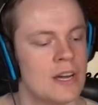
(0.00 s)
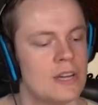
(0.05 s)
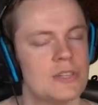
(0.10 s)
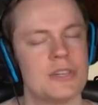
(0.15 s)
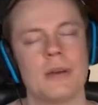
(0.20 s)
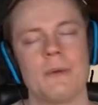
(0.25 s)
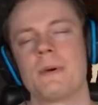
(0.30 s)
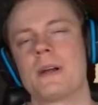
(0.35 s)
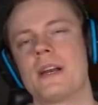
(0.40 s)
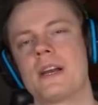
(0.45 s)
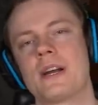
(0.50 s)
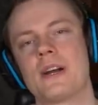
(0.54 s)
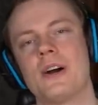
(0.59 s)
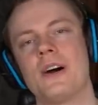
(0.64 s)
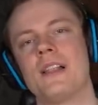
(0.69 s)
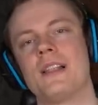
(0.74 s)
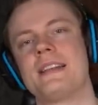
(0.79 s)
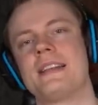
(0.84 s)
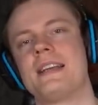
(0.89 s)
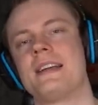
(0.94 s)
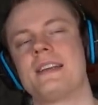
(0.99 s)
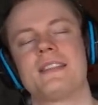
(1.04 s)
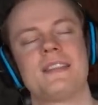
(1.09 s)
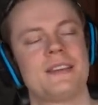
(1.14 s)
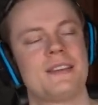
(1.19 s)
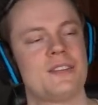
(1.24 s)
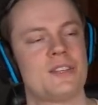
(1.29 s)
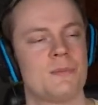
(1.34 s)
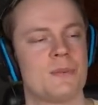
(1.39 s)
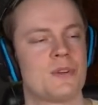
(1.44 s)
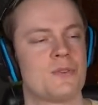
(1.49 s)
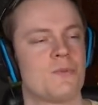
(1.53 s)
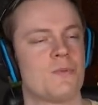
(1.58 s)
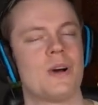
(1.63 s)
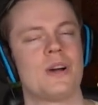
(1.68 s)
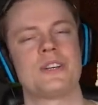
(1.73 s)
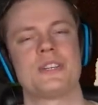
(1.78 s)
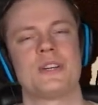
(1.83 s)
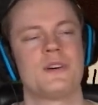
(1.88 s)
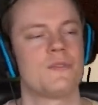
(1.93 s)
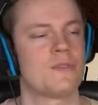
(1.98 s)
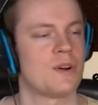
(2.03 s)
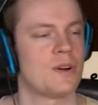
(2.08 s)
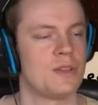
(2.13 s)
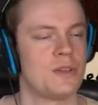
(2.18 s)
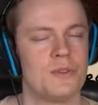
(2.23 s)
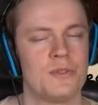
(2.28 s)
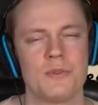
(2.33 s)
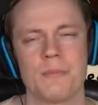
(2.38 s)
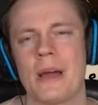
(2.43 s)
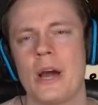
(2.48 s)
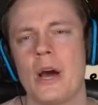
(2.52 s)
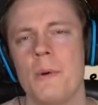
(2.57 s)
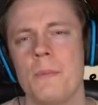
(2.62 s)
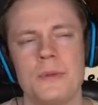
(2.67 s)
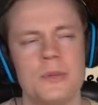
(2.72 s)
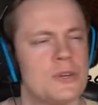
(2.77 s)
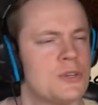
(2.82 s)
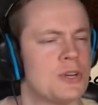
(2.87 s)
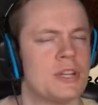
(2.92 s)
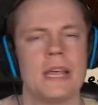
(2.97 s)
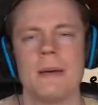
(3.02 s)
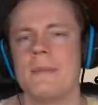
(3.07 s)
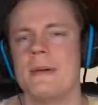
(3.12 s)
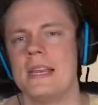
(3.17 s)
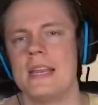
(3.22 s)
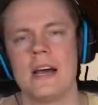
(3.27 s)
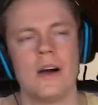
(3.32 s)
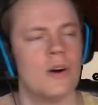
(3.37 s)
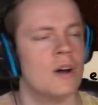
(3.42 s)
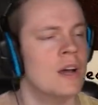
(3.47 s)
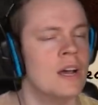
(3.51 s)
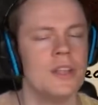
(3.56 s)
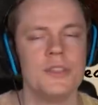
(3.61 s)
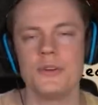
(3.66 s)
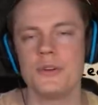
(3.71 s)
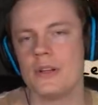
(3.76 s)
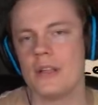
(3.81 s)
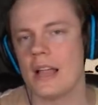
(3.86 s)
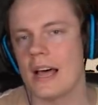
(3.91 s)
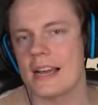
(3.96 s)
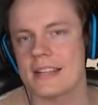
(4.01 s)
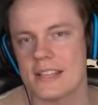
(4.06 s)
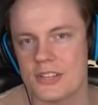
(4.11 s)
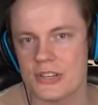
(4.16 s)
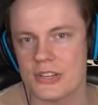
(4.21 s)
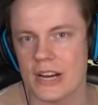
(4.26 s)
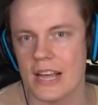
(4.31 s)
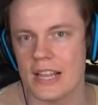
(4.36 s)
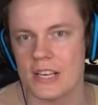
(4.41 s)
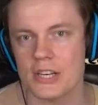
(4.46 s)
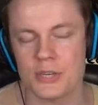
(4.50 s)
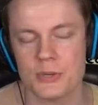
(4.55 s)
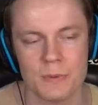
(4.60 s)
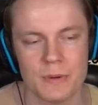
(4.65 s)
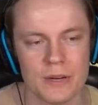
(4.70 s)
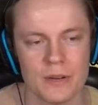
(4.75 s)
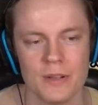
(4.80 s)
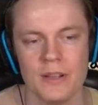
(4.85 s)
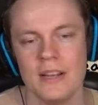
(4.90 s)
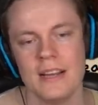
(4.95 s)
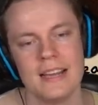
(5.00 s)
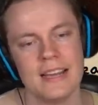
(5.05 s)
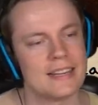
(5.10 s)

So yeah, we're gonna call it here. Thank you so much for watching over on YouTube. I hope you enjoyed. Let me know. Do you like the challenge wheel?